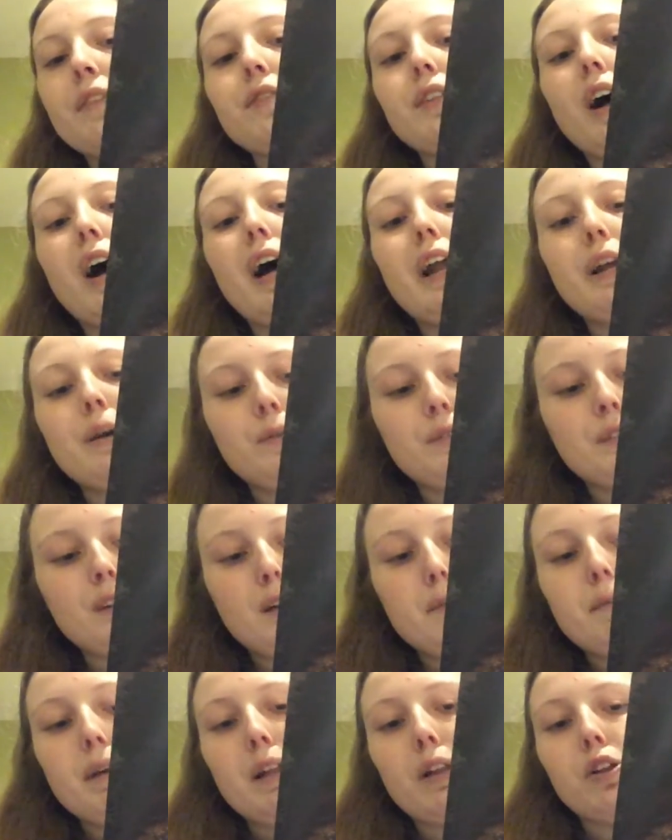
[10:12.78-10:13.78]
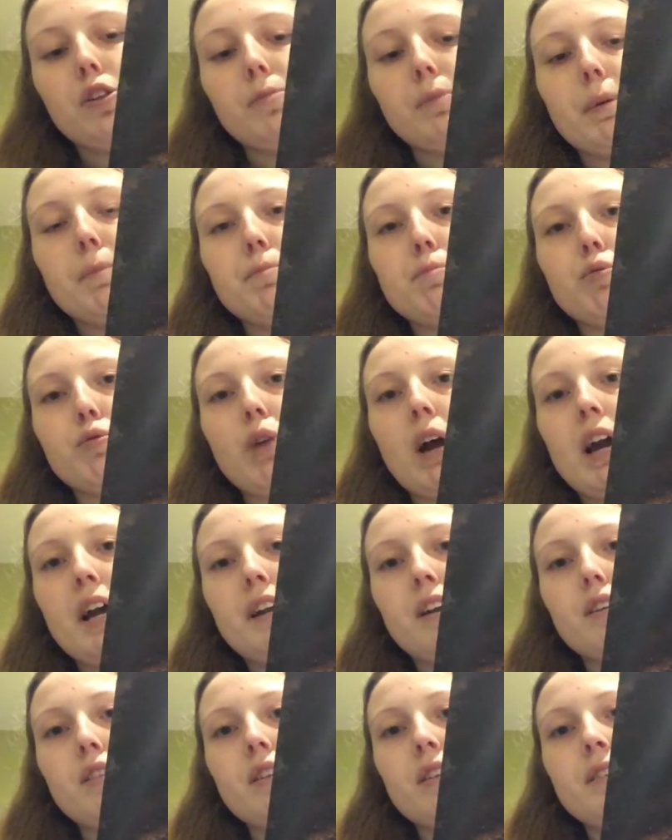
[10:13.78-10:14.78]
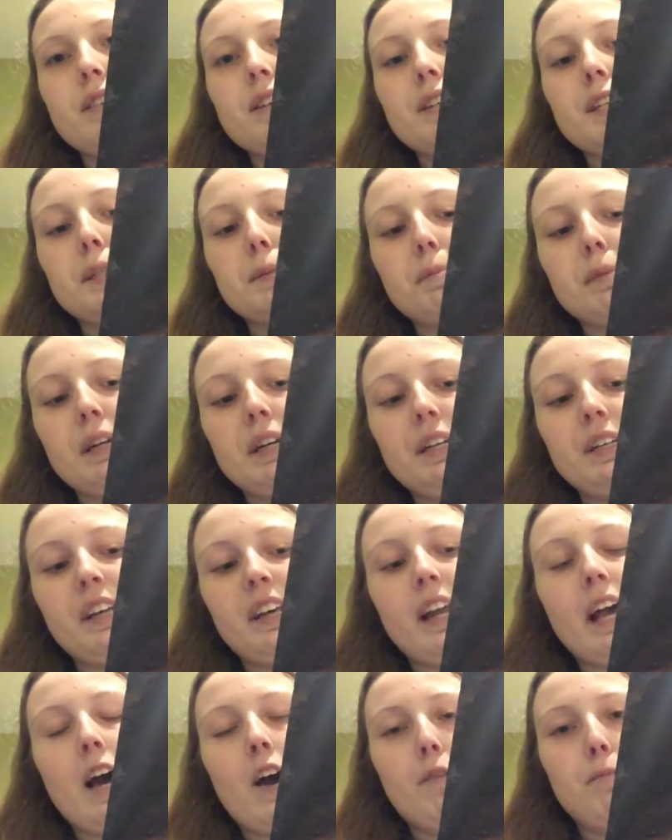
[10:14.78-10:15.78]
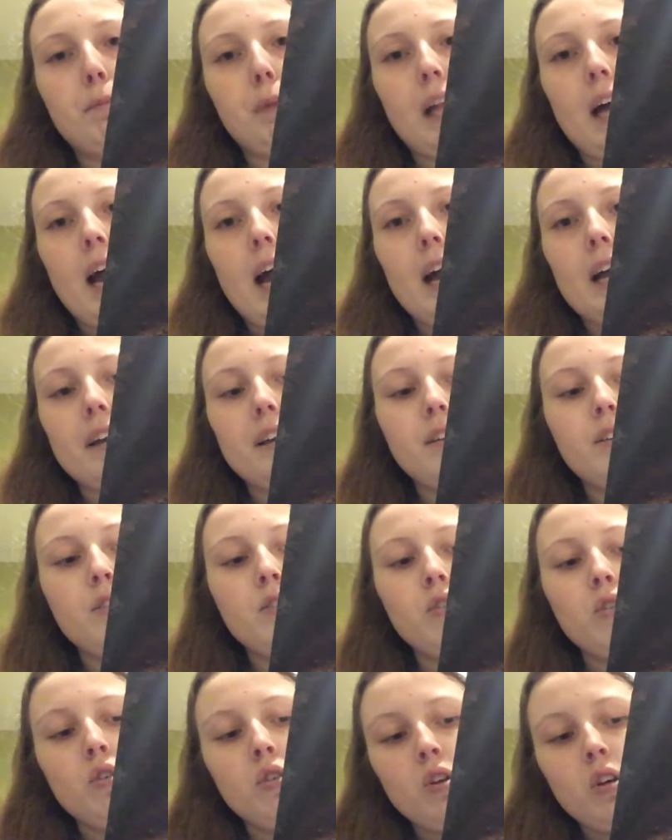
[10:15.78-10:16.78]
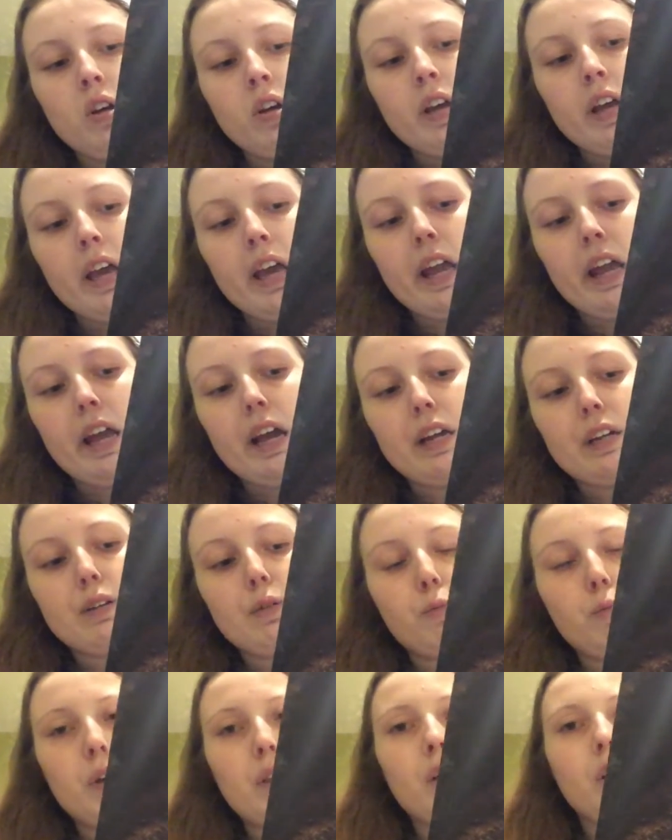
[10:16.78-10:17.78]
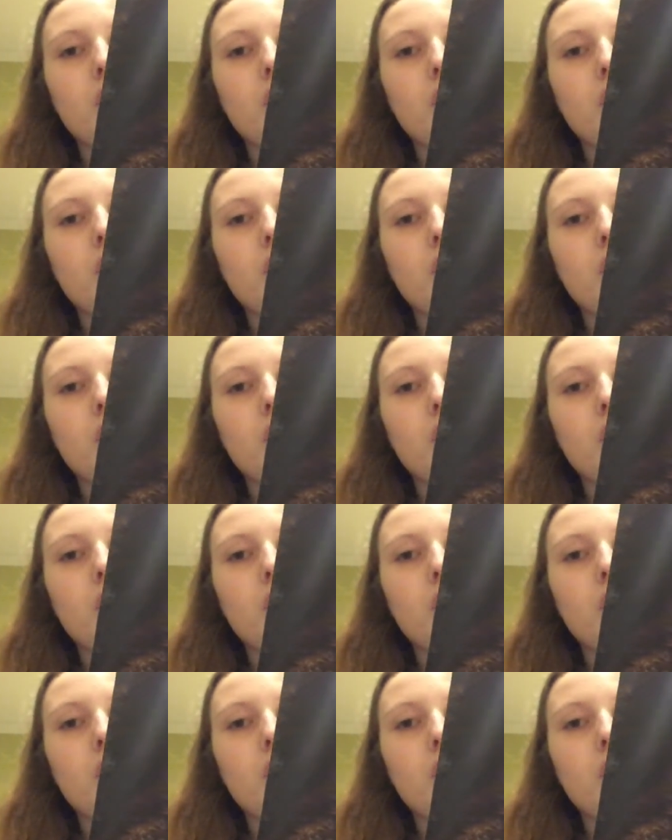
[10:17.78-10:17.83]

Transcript: of thought it was going to be a little bit brighter than this, but it did have black. And with a